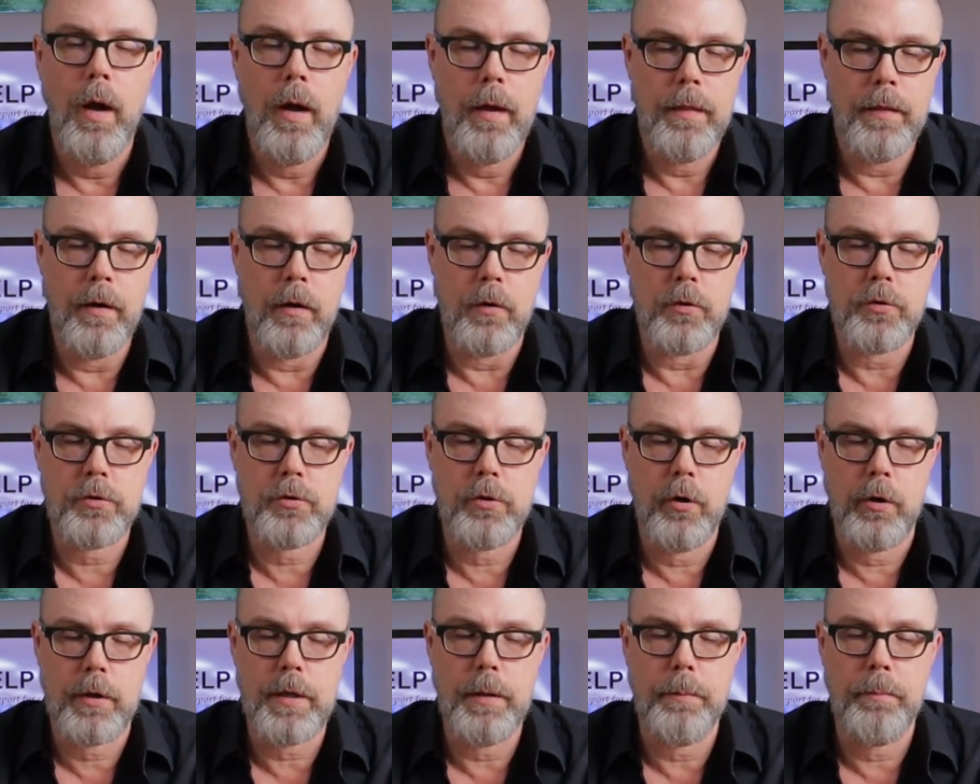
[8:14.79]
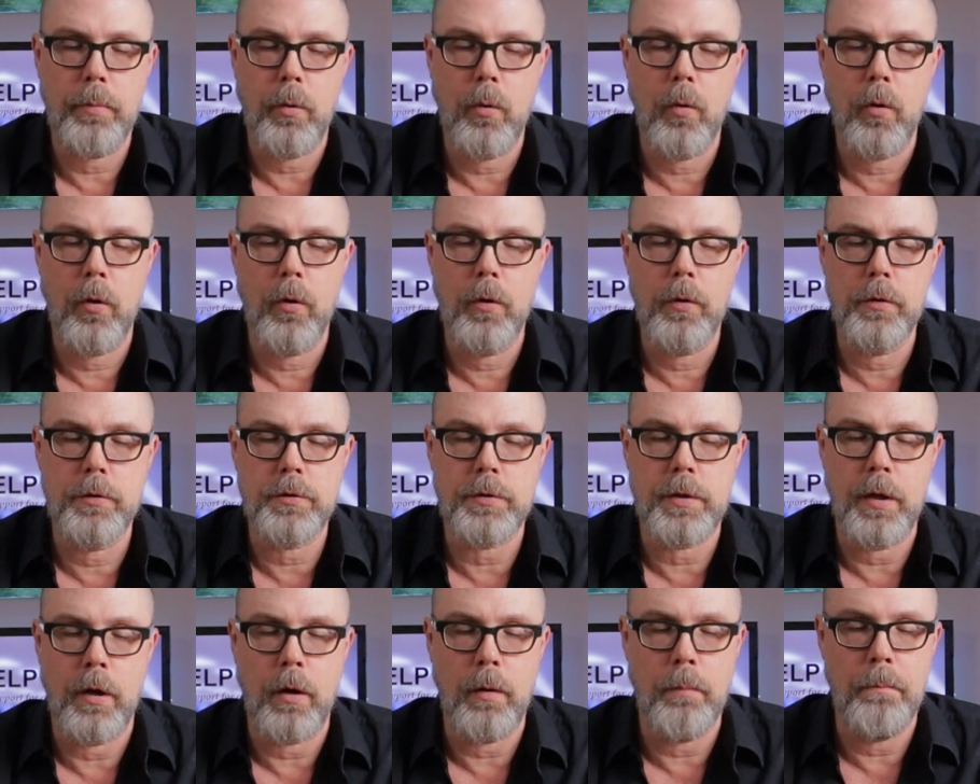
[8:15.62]
There are circuit boards,
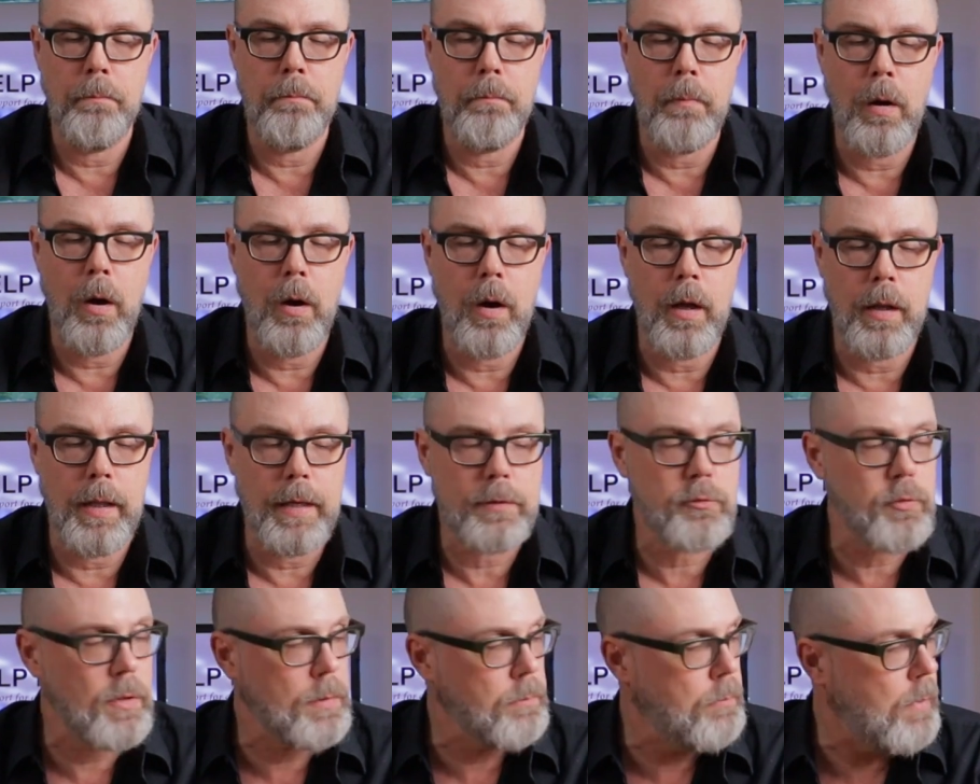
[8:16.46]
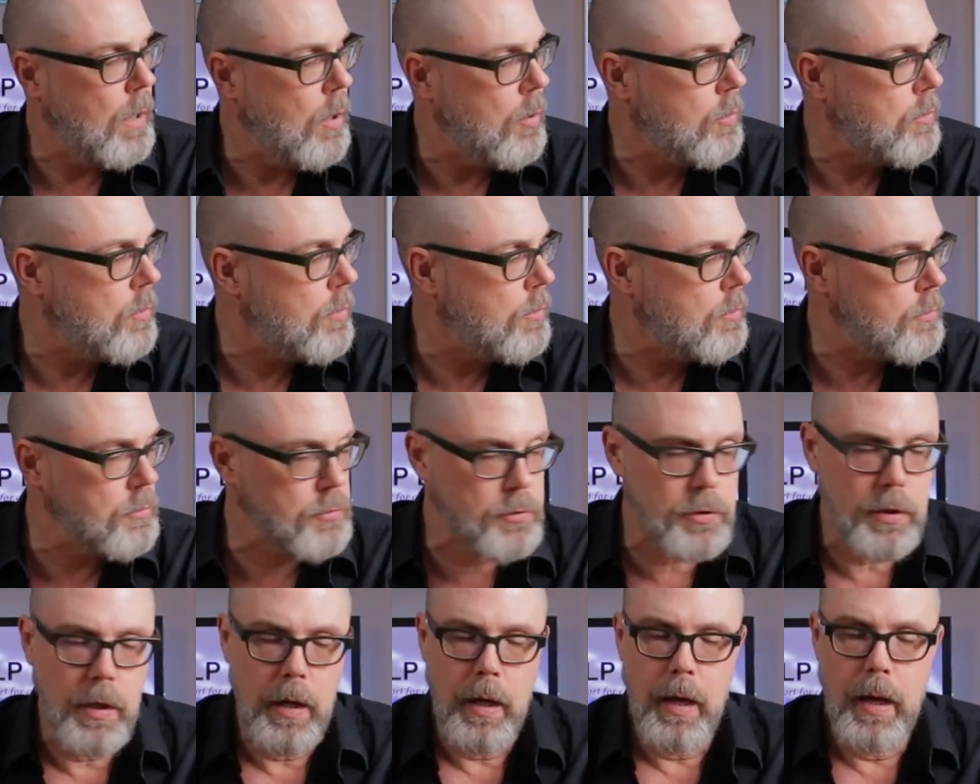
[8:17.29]
there are electric
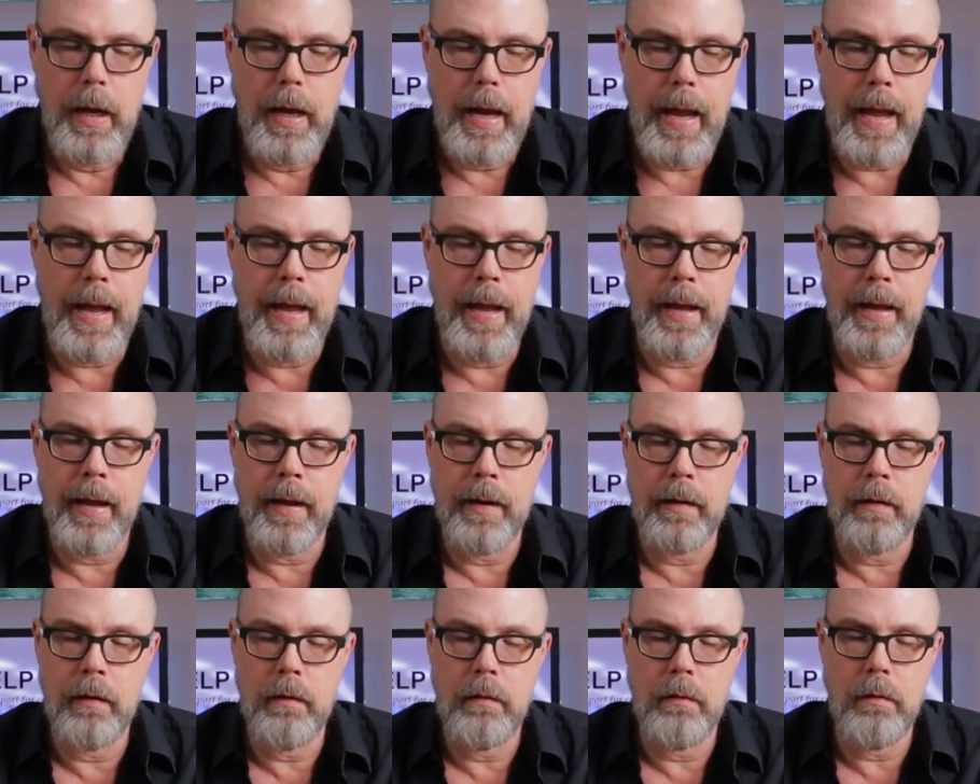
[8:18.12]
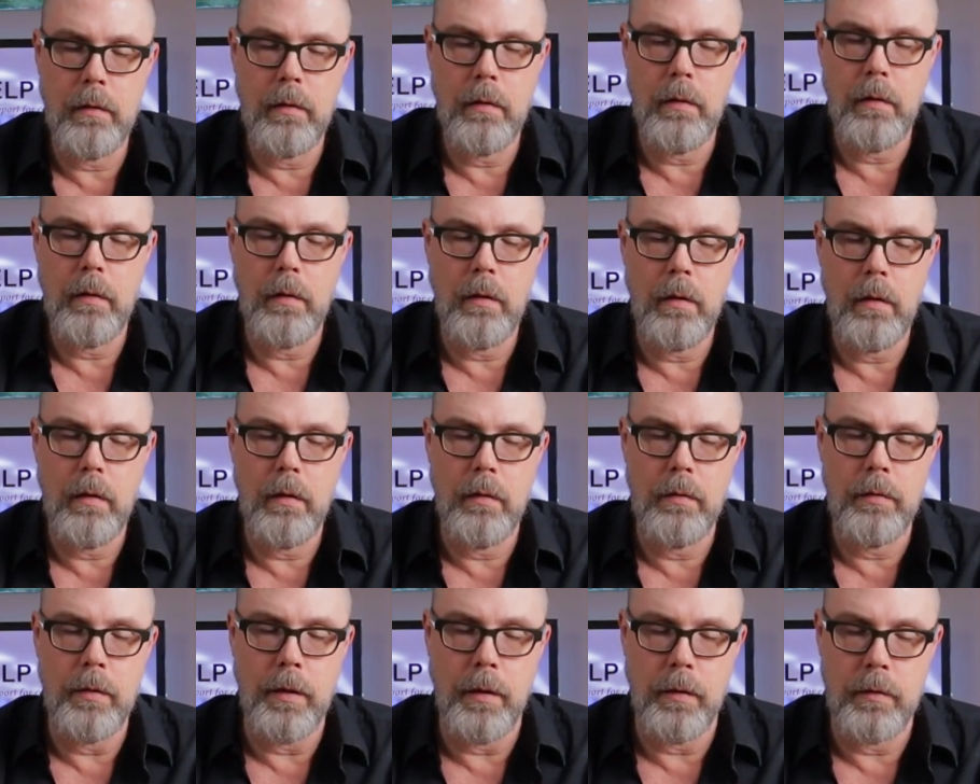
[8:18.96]
motors, and
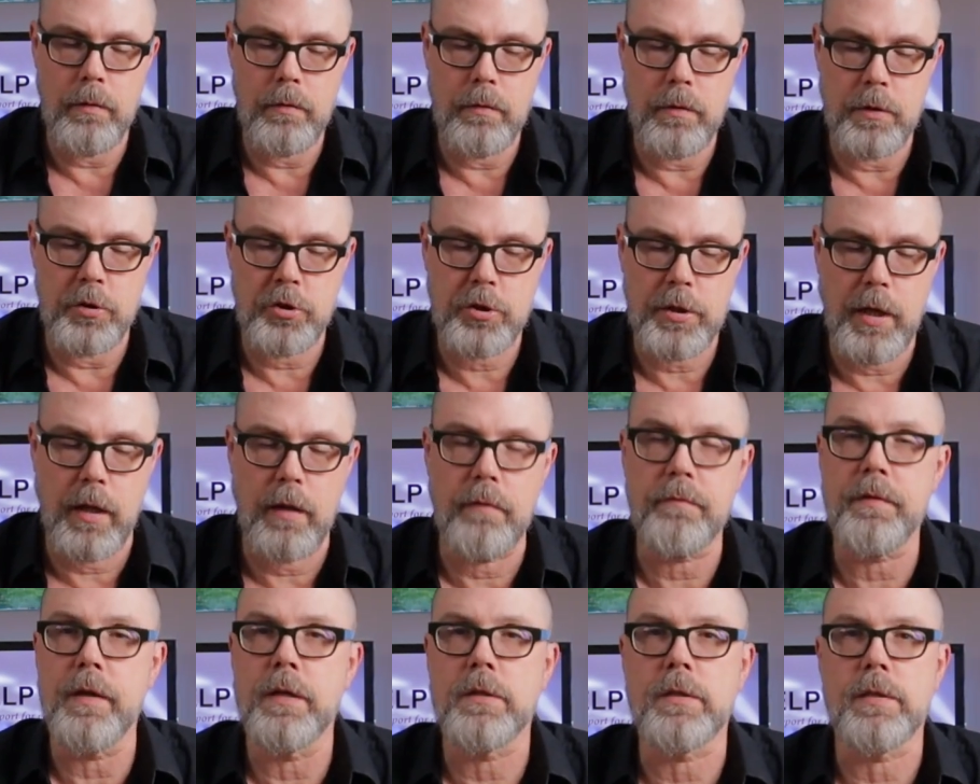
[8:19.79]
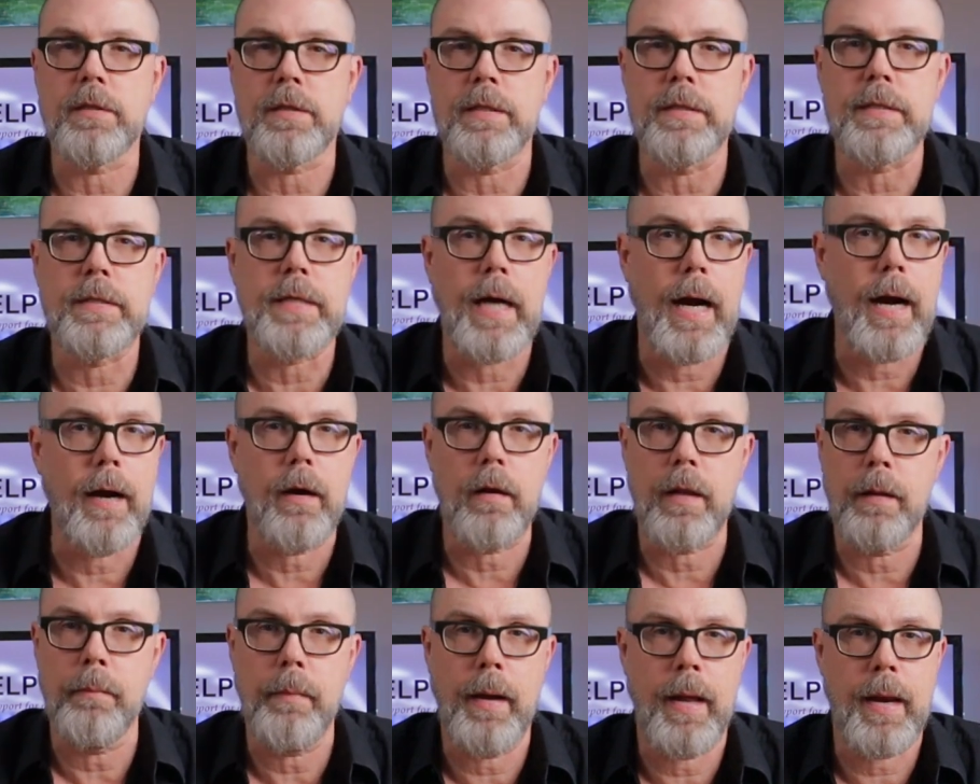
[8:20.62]
the shell of this is
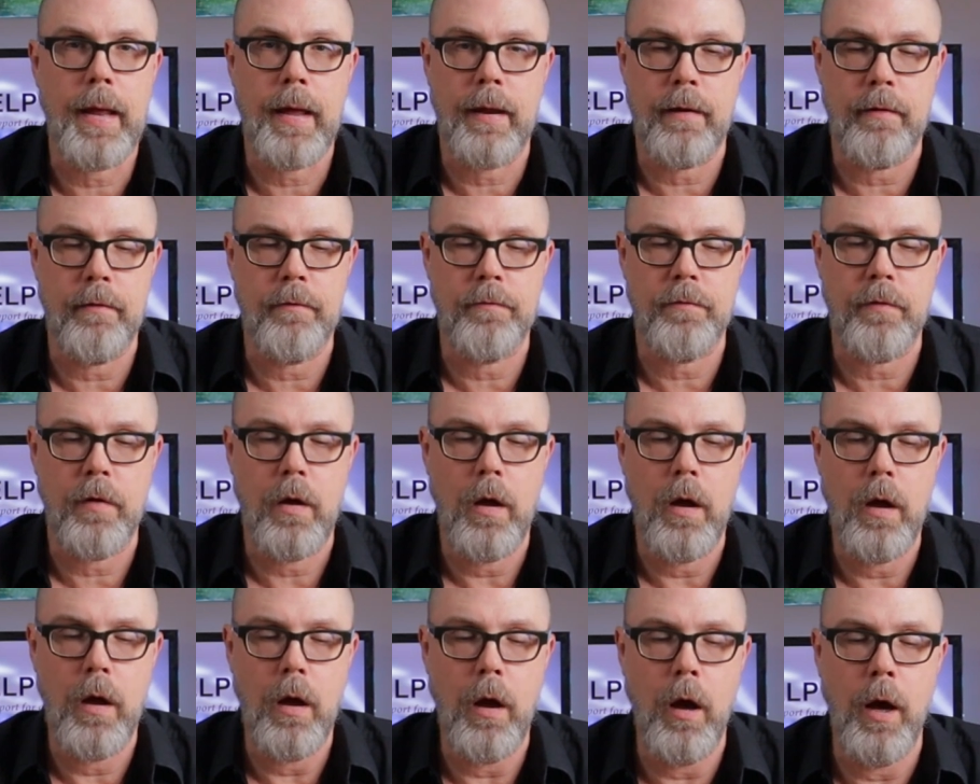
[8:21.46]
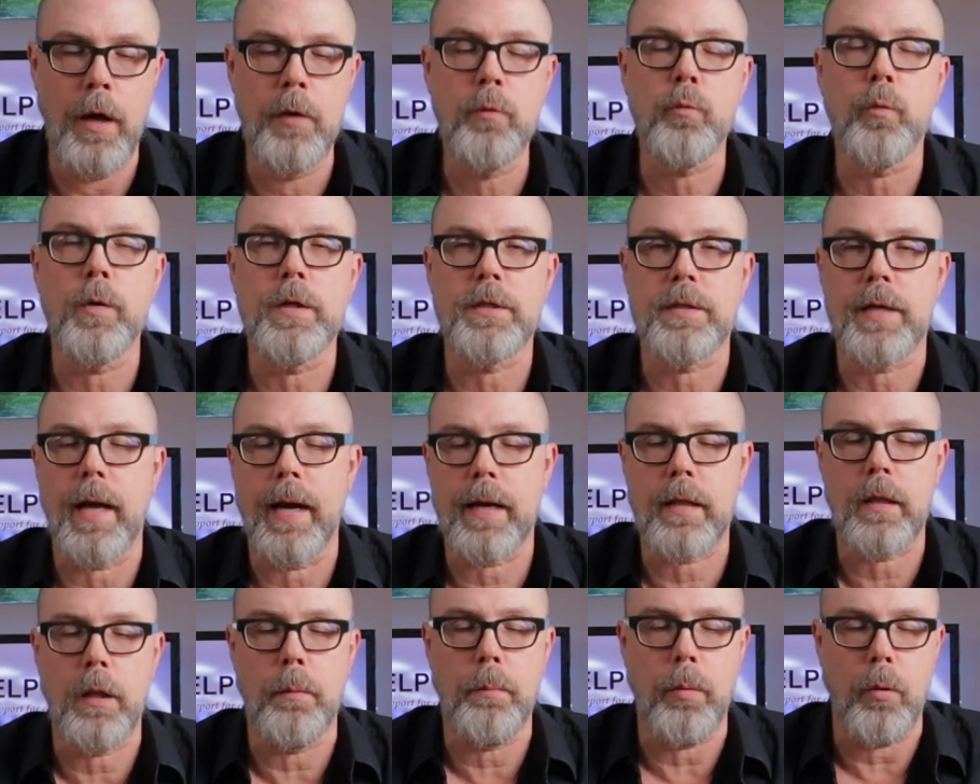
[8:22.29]
entirely made out of
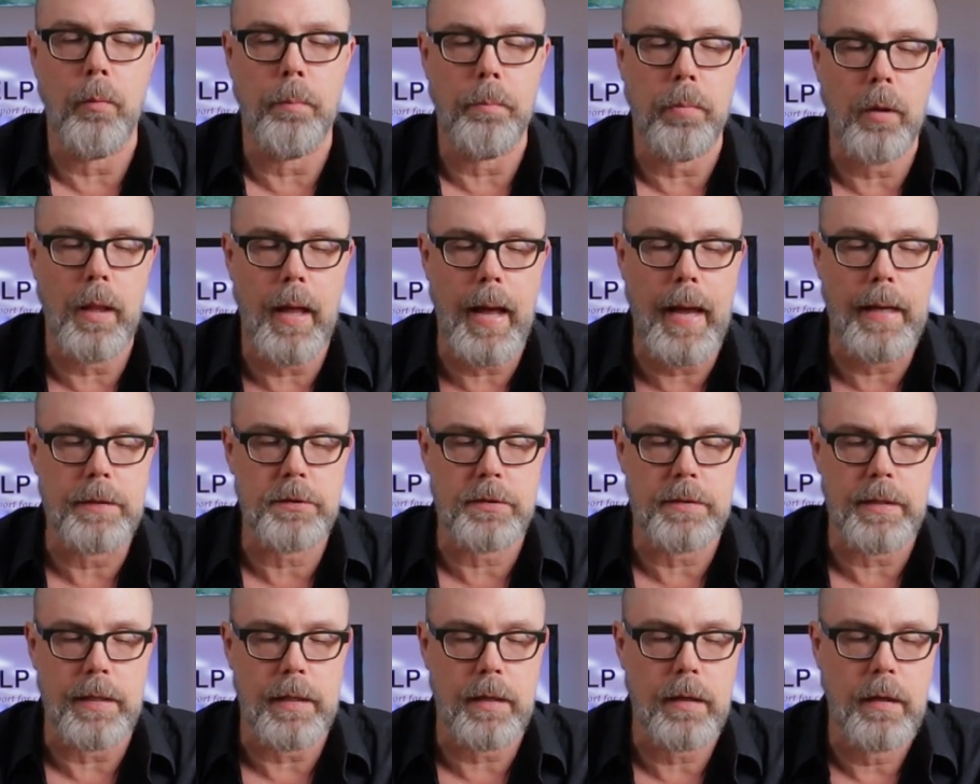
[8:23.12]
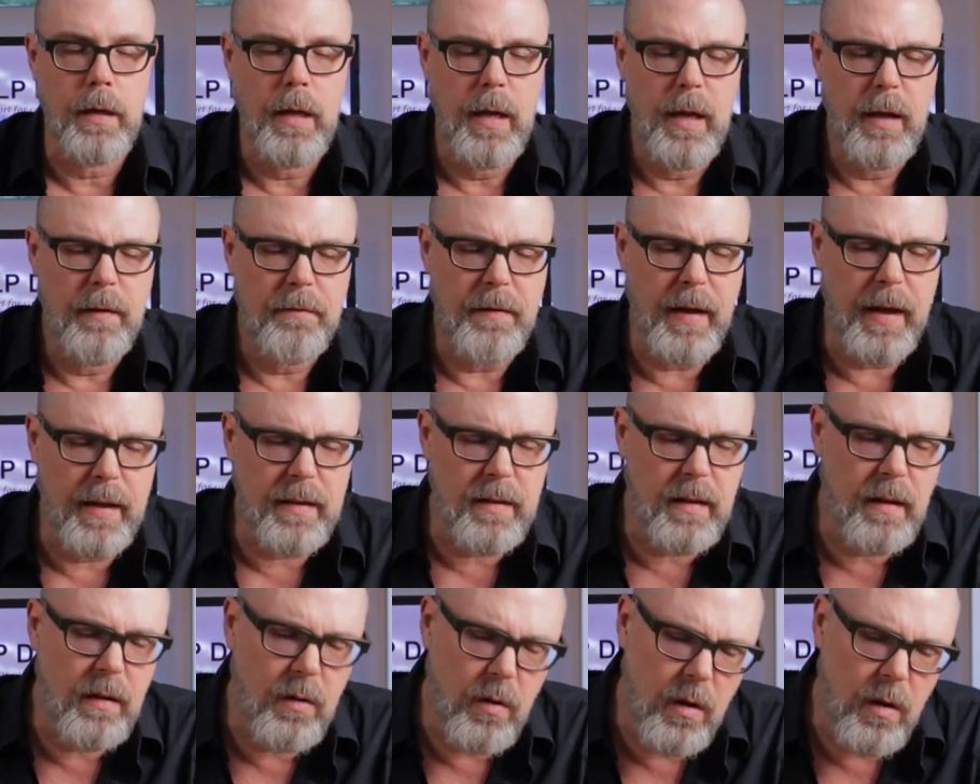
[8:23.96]
unrecyclable plastic. In fact,